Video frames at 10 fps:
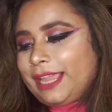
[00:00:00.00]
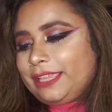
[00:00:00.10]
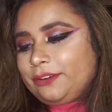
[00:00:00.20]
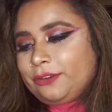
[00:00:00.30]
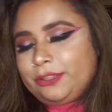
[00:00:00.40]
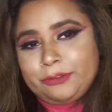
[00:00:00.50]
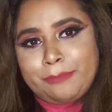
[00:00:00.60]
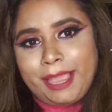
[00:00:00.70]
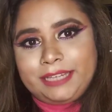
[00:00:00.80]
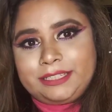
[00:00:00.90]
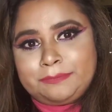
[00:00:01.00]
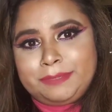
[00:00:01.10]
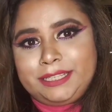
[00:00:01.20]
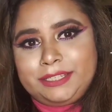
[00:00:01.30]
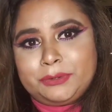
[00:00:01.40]
you
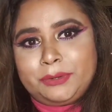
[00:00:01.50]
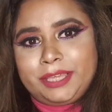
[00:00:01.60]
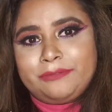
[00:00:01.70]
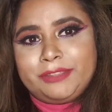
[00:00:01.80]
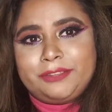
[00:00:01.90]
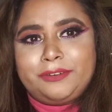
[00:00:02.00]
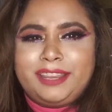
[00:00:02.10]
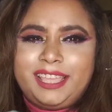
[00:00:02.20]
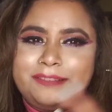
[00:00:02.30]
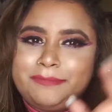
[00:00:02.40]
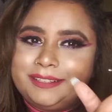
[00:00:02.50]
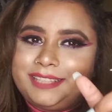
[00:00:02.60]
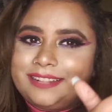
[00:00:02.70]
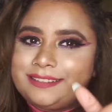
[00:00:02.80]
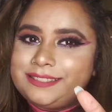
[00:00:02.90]
might be doing with your nail,
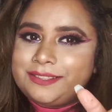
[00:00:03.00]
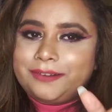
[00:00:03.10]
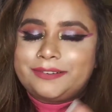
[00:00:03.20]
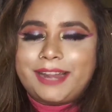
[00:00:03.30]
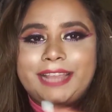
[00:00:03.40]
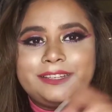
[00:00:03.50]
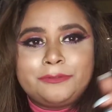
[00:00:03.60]
but that is not right.